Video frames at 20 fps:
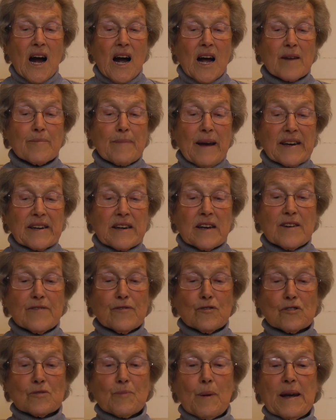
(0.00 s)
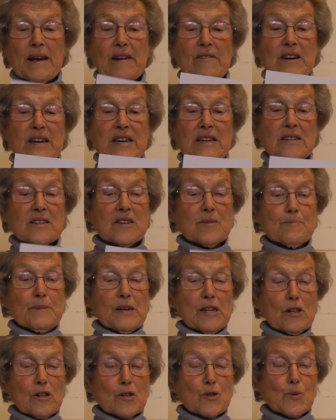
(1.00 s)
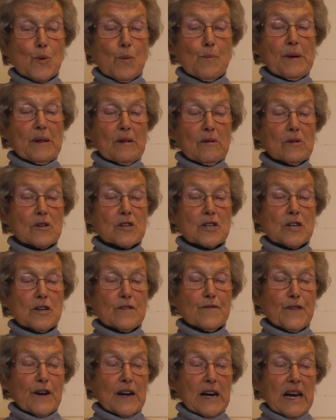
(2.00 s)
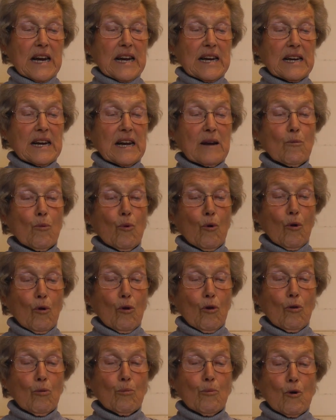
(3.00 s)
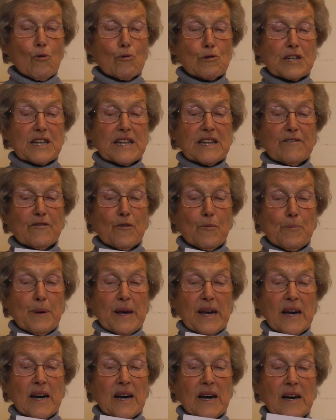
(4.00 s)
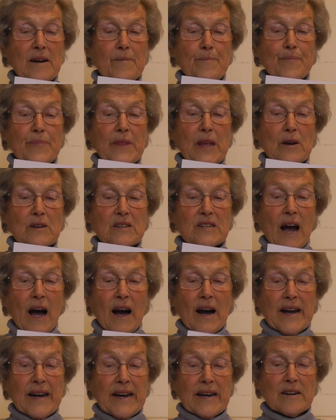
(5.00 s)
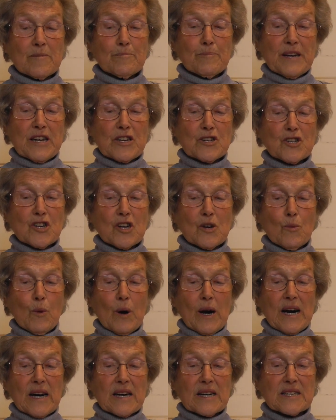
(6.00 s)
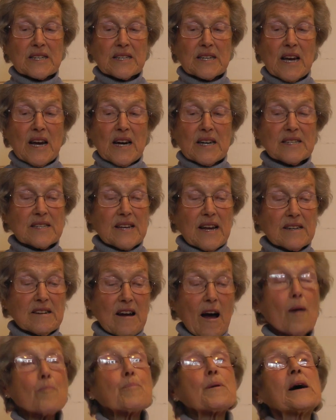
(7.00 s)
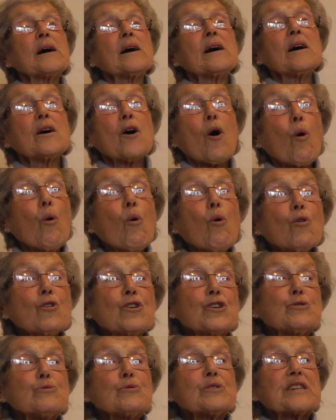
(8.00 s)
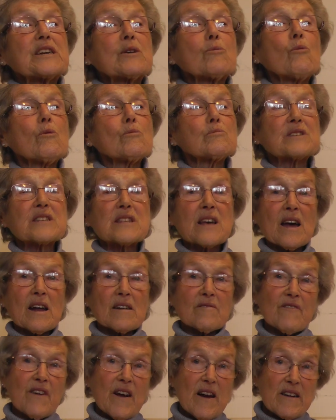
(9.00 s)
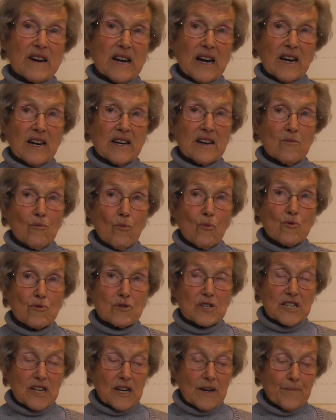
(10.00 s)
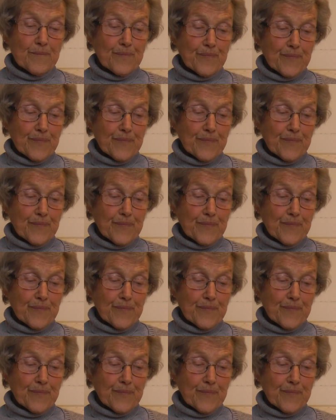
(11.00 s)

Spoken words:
In medieval period, mills were built for cleaning wool, malting for beer, dyeing and bleaching works set up, all using what was then very clean water.